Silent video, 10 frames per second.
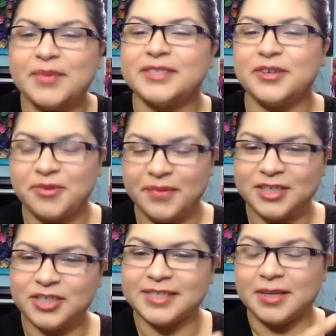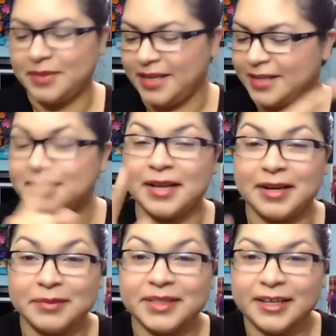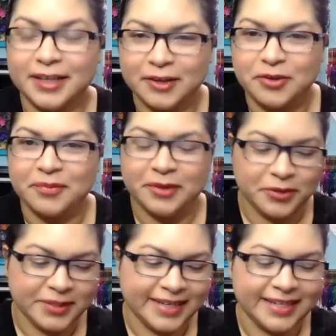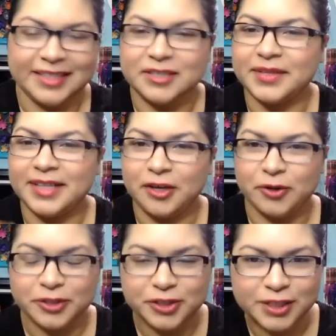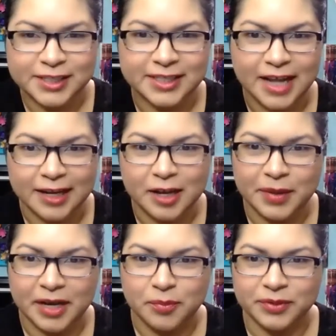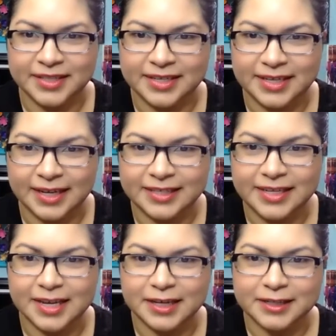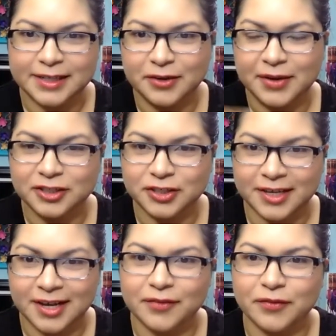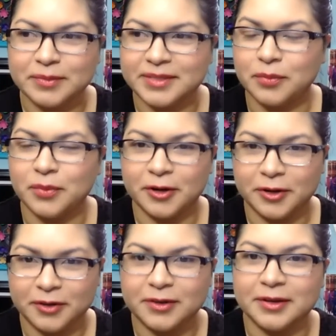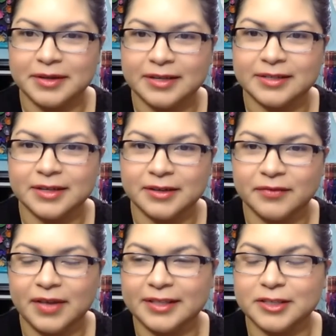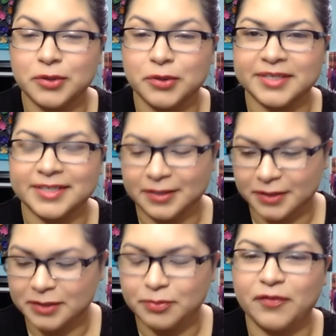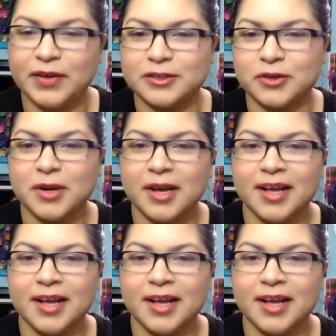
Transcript: So you mentioned something, and I'm glad that you said it this way, that you're just not coming up with these ideas, that you actually got it from somewhere, a valid source, this professor.